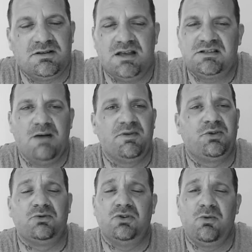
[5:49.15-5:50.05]
It's coming
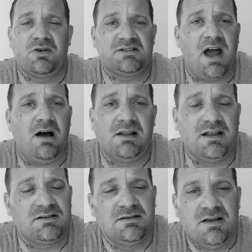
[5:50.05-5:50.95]
through numerous
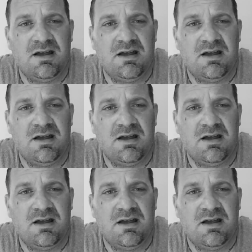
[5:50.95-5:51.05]
outlets.